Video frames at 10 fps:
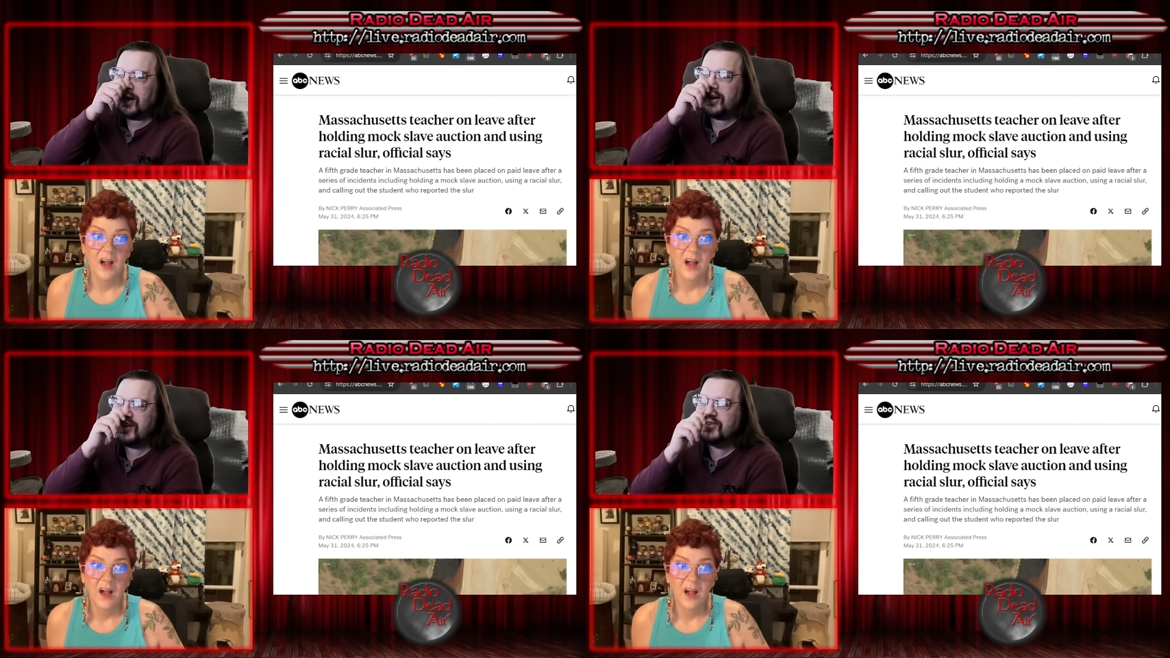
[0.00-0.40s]

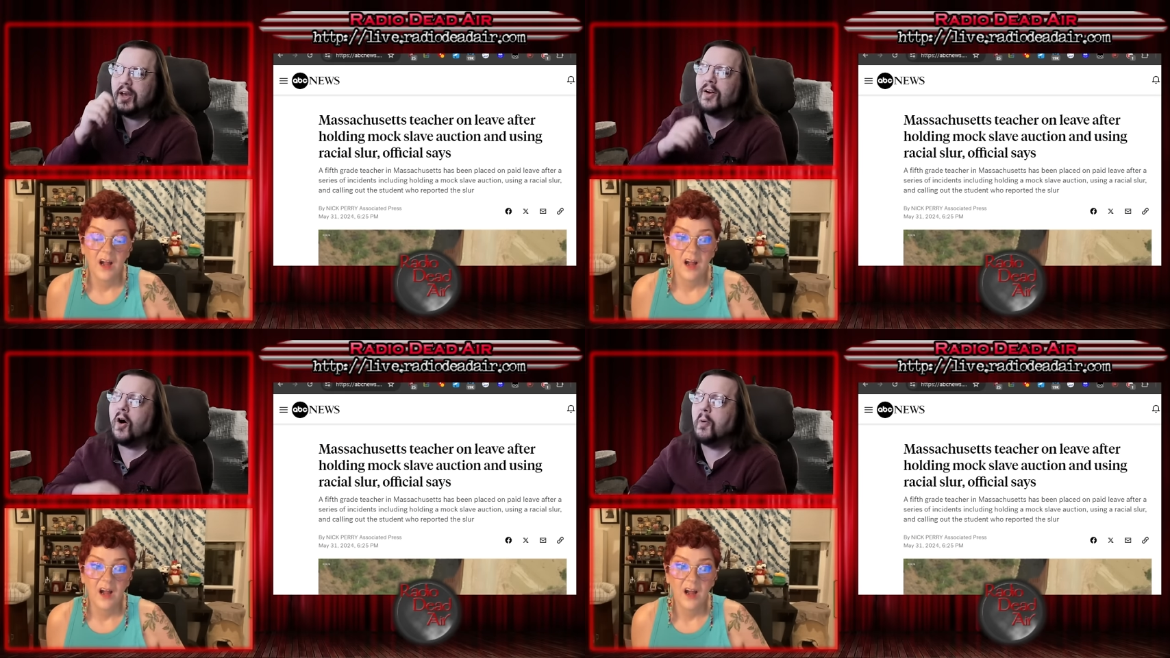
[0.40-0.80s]
Speaker 1: he
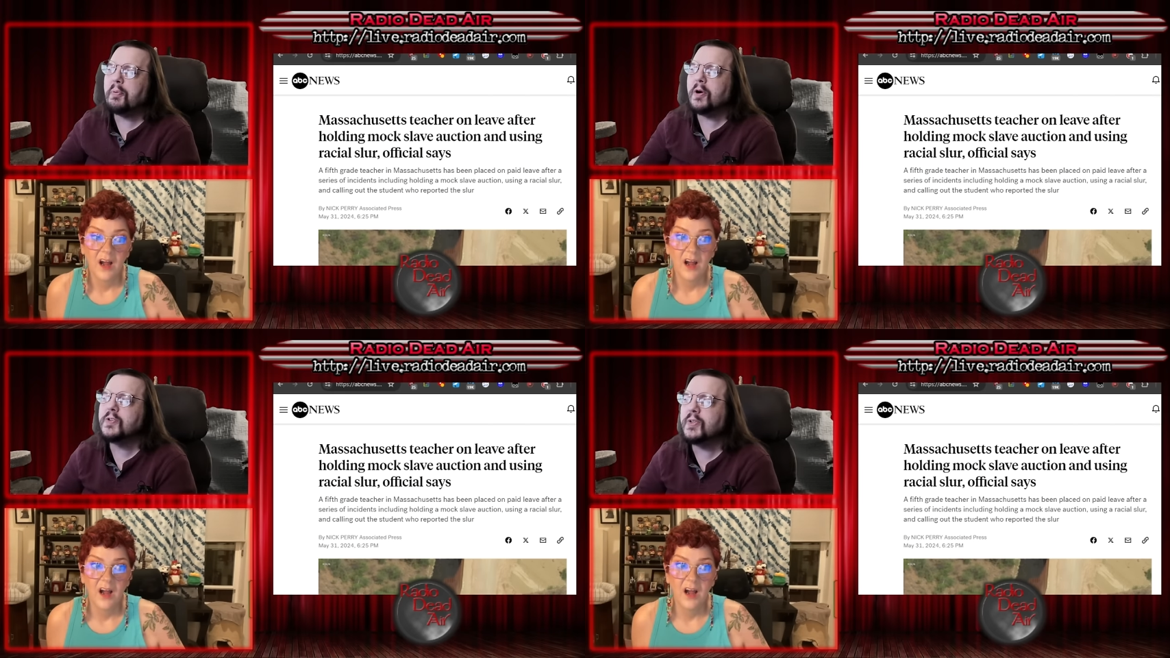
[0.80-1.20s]
said all
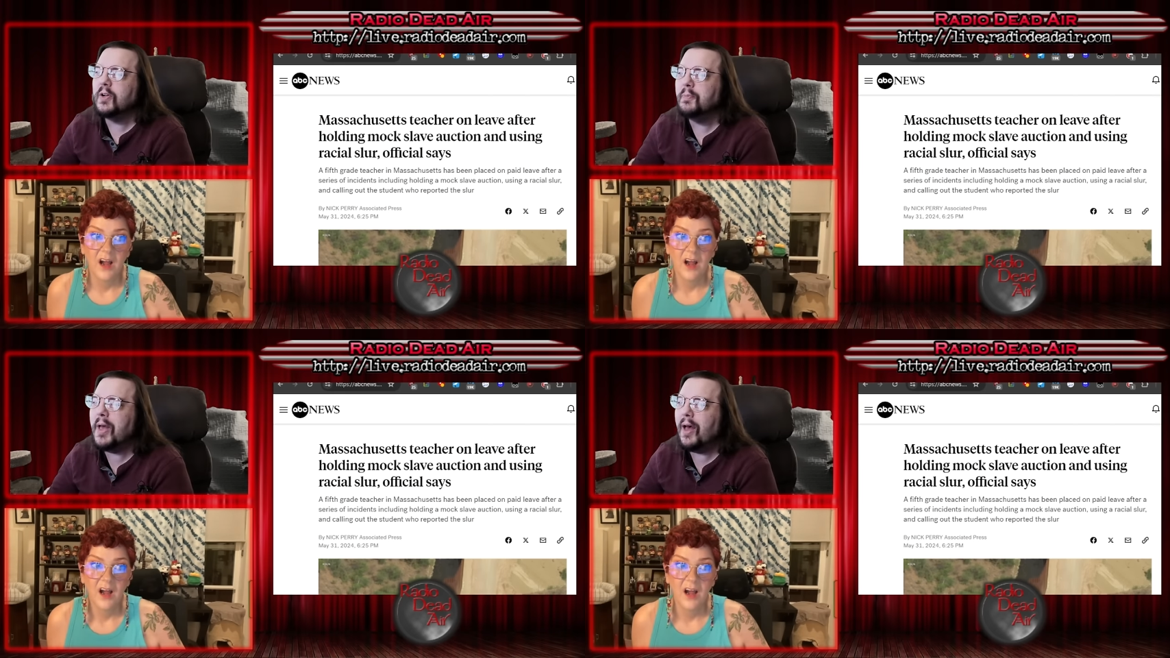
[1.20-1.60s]

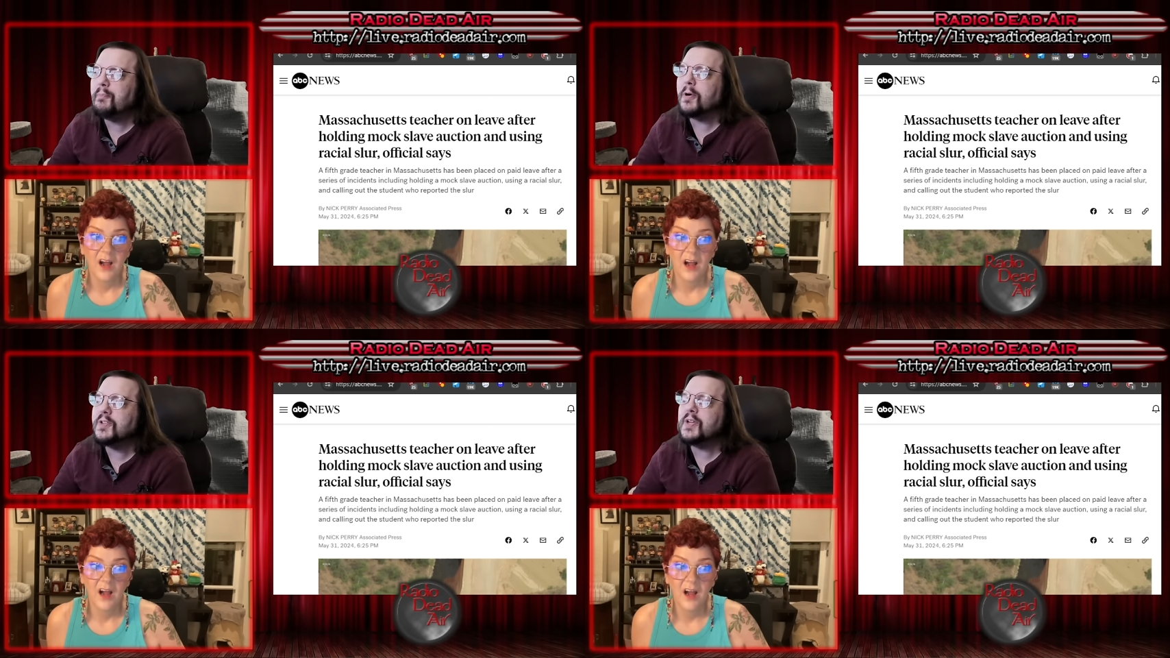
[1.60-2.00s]
personal ma-
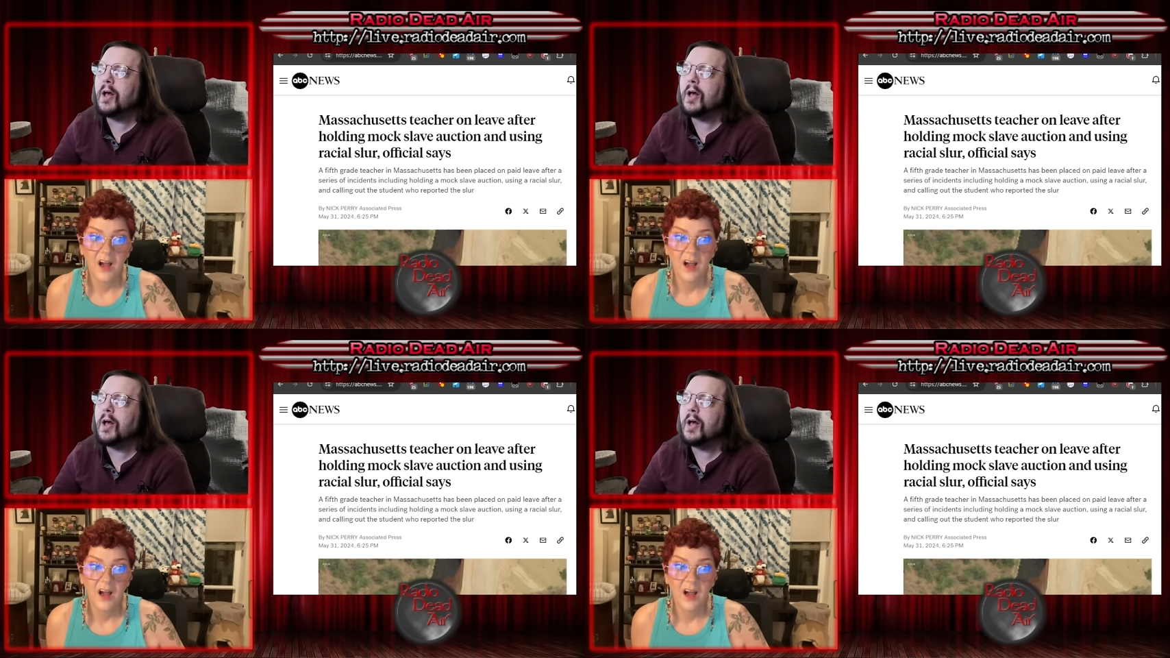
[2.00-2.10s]
personnel